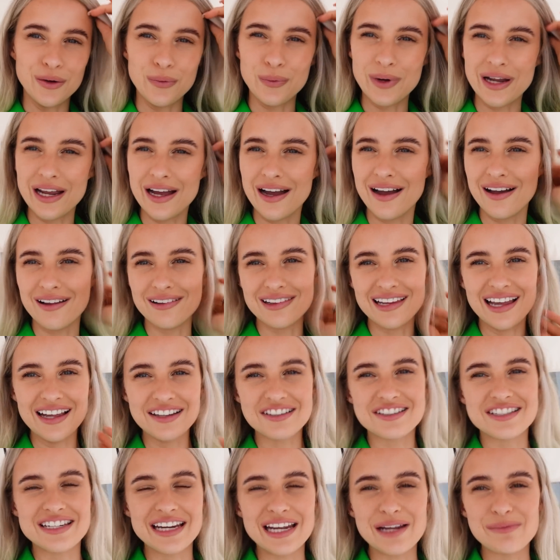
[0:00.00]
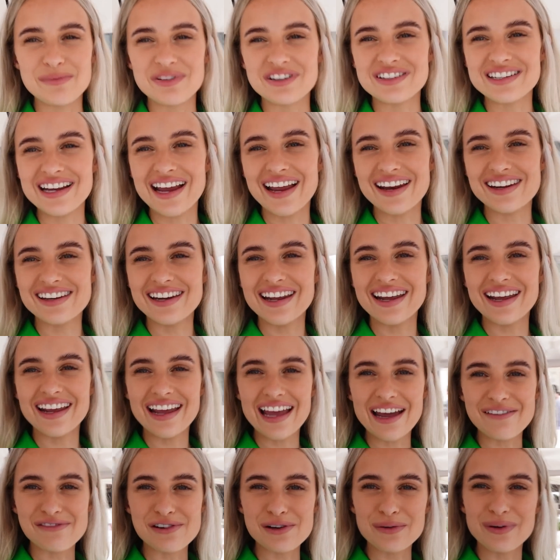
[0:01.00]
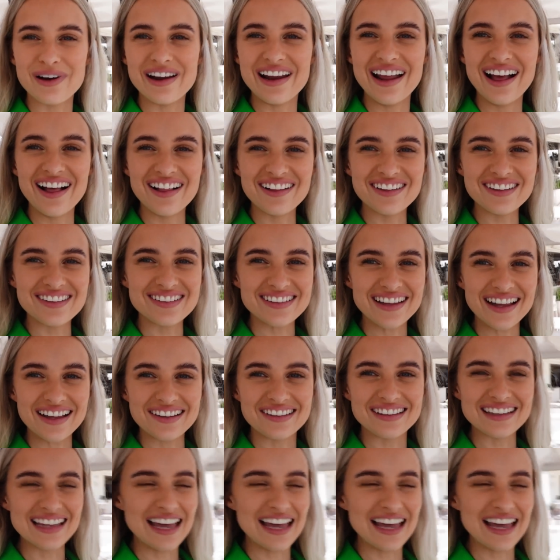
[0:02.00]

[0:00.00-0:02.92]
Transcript: We are last team standing. Everyone else has